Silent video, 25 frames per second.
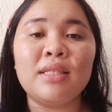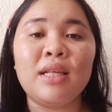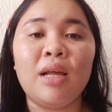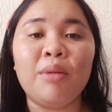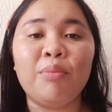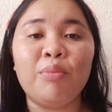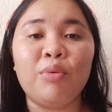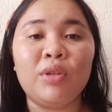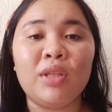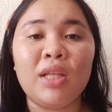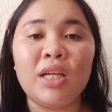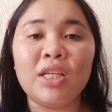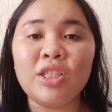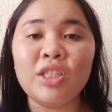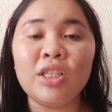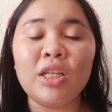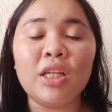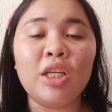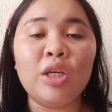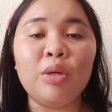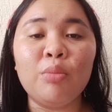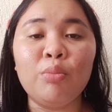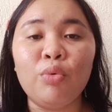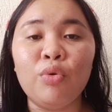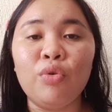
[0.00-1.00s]
and
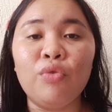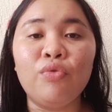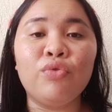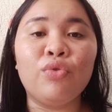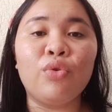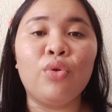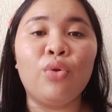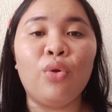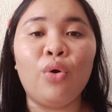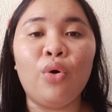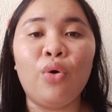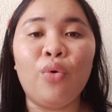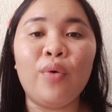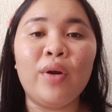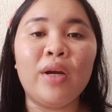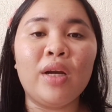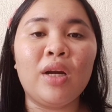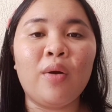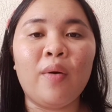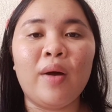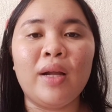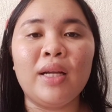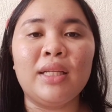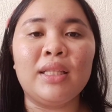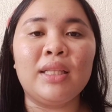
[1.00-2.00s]
potentially move to lower
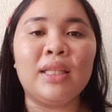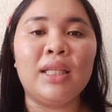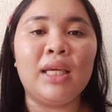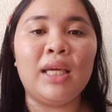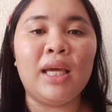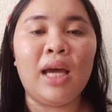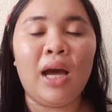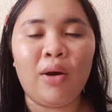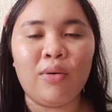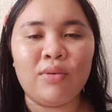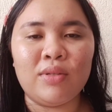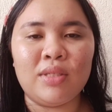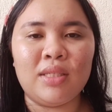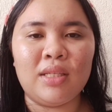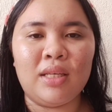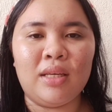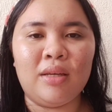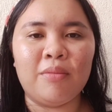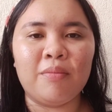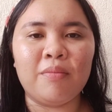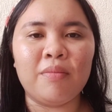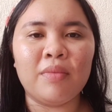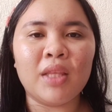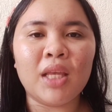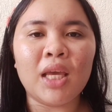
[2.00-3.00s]
quality housing.